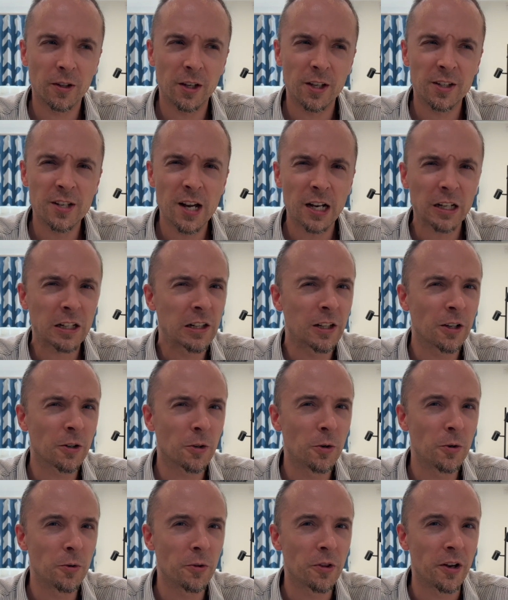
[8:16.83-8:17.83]
it's not
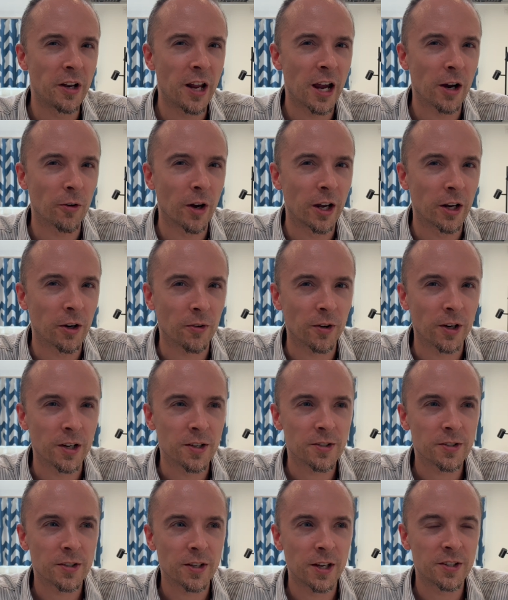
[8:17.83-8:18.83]
clear who the narrator
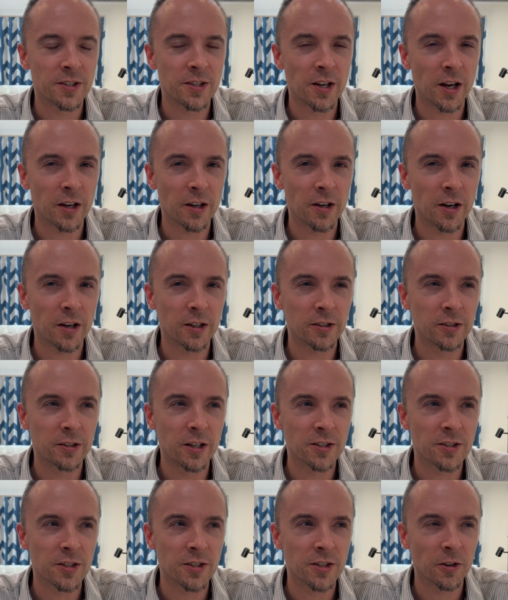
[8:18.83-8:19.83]
is. It's
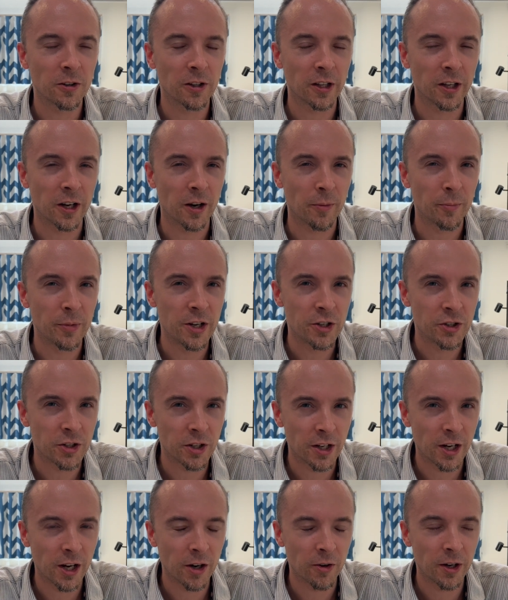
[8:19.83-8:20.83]
not necessarily an
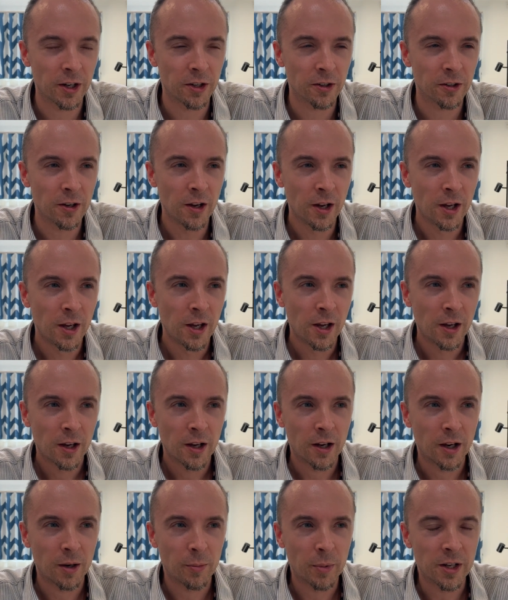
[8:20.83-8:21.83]
omniscient narrator,
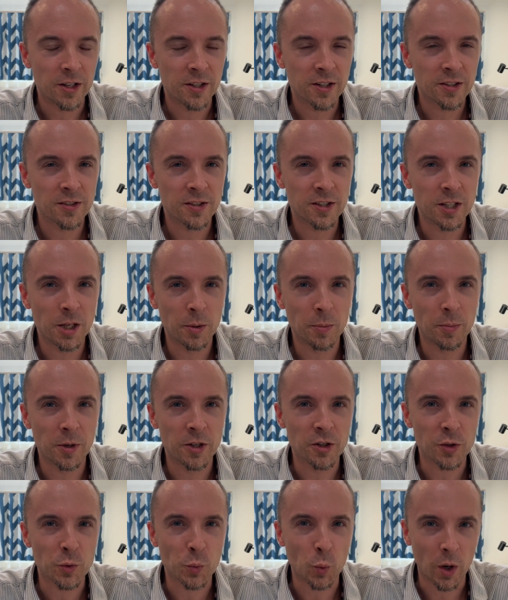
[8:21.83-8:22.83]
but it doesn't seem to
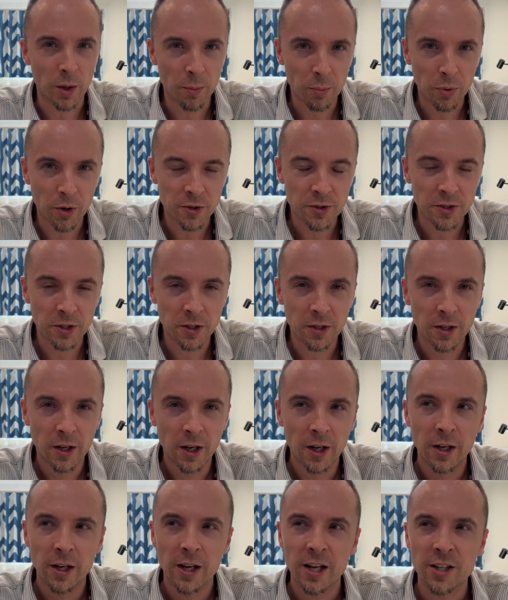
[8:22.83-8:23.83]
be just one
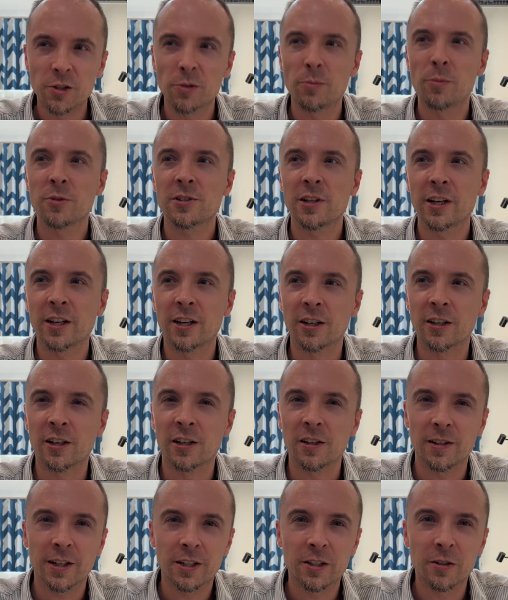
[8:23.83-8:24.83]
person. It's almost like a
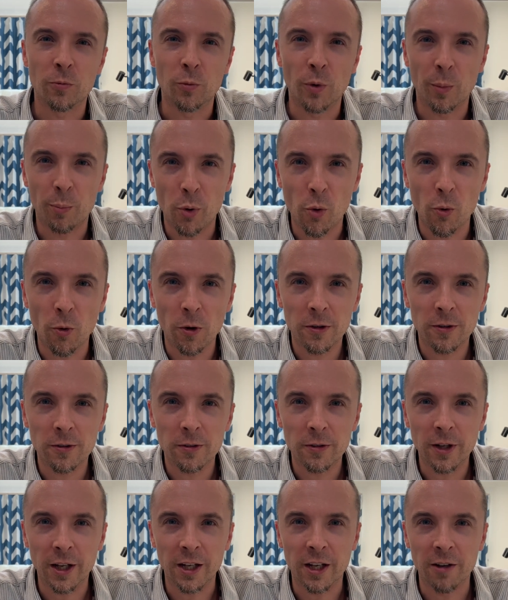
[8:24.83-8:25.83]
collective
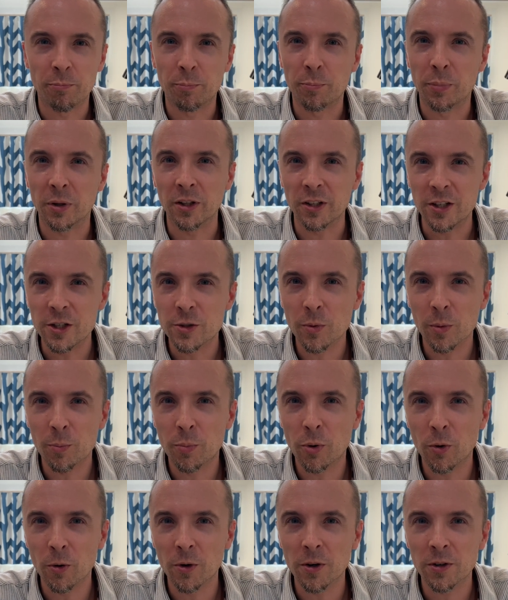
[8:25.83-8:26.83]
report, like a police
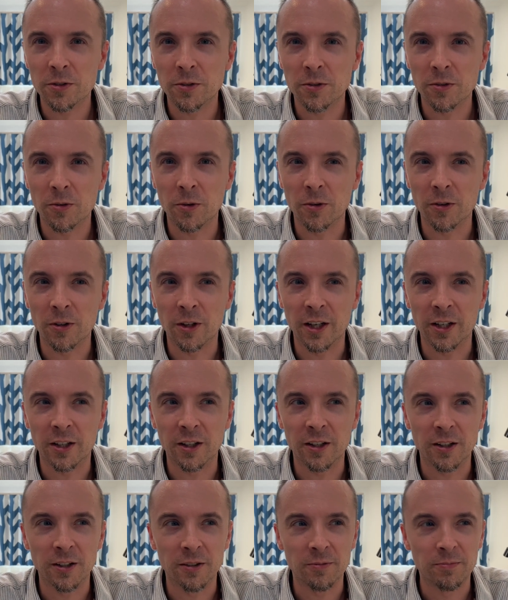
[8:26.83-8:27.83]
report, or
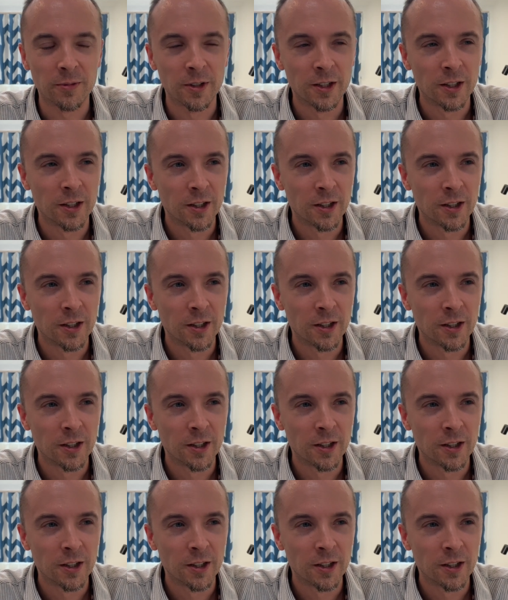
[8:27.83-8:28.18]
like a